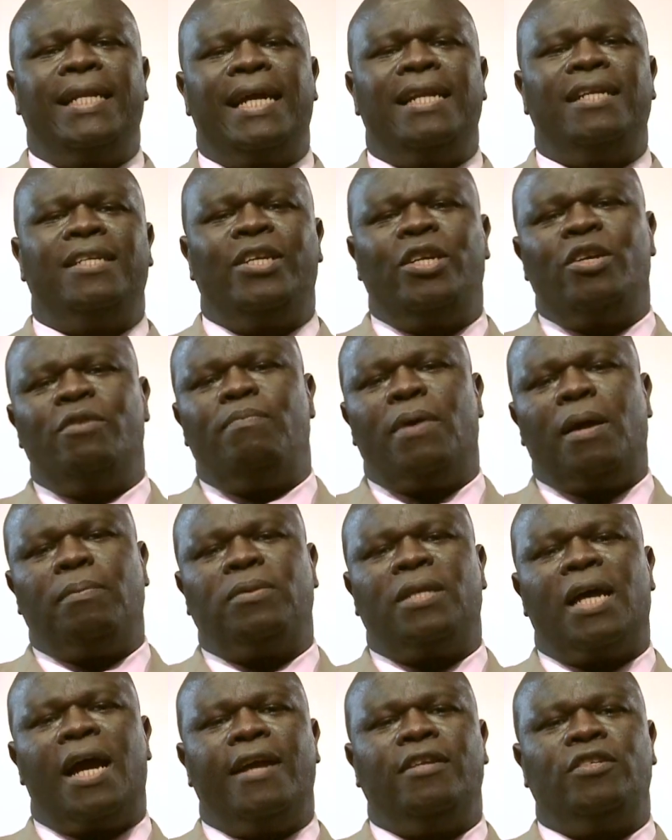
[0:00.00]
then do you
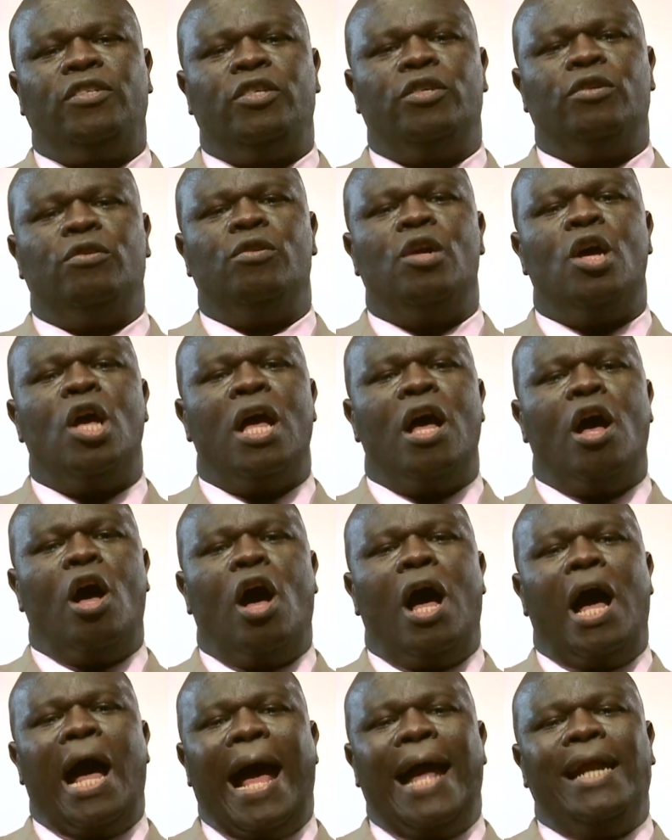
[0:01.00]
baptize you
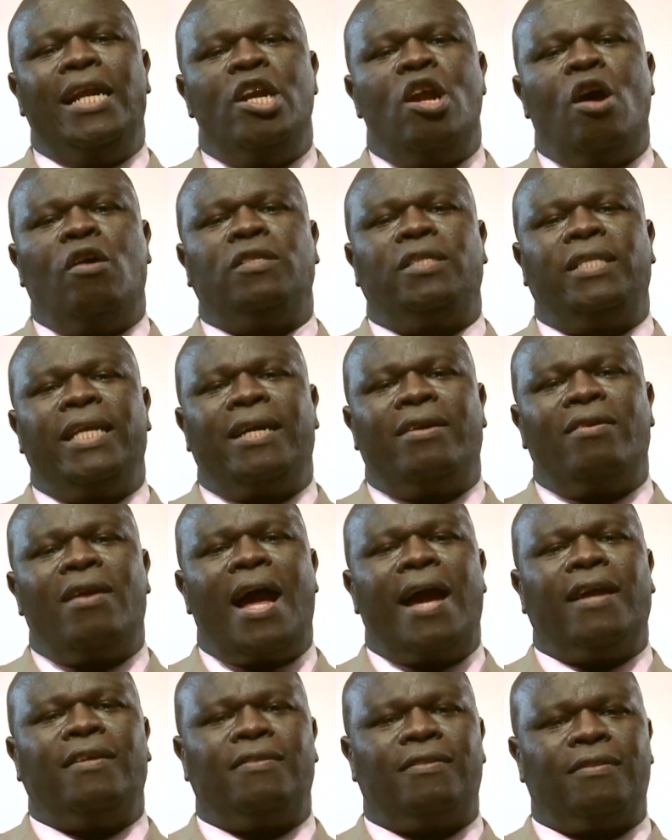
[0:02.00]
and not the
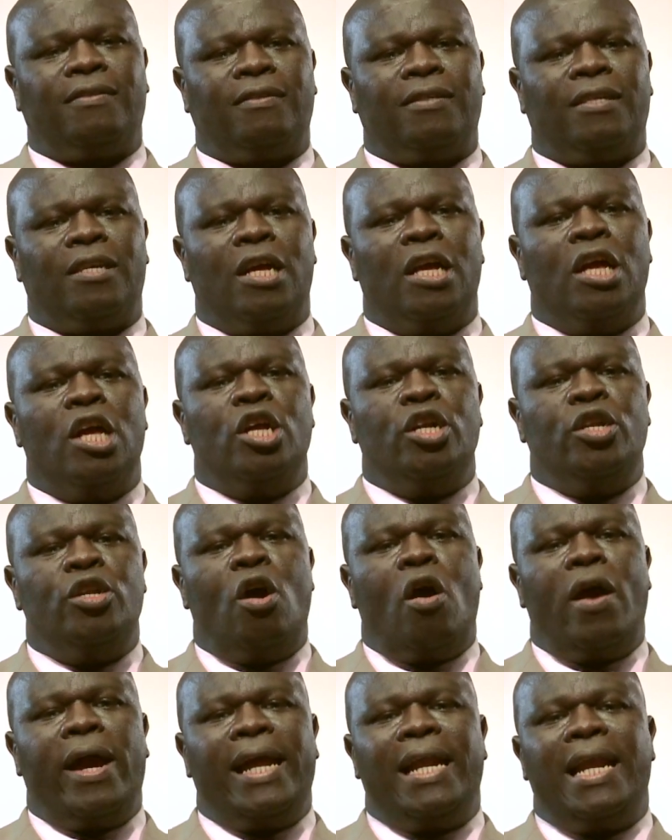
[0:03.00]
Christ,
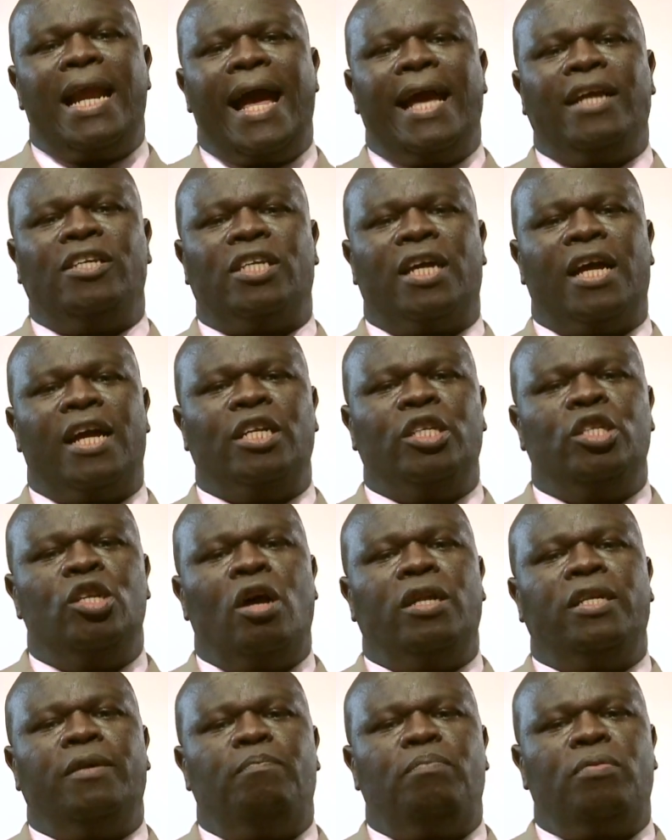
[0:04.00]
nor Elijah,
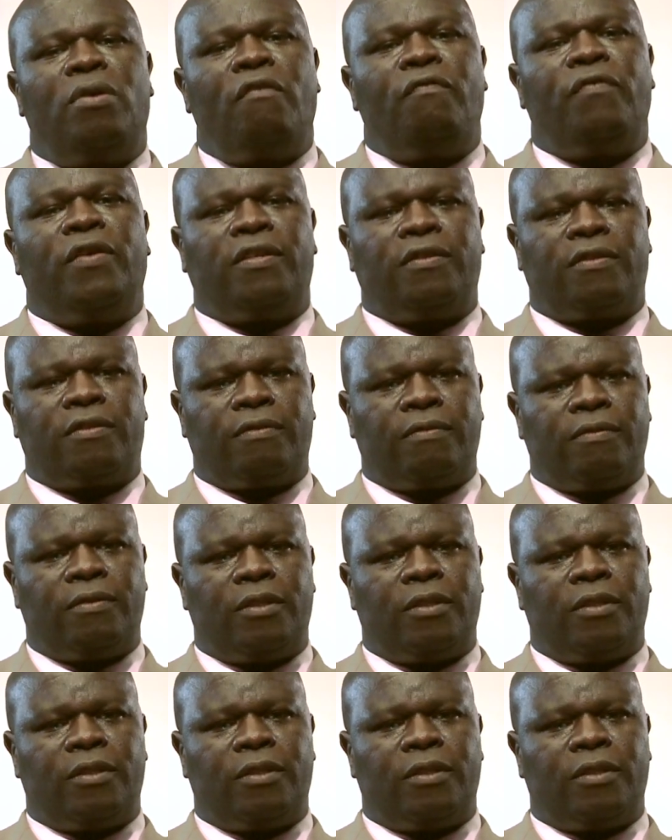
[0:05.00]
nor the prophet?'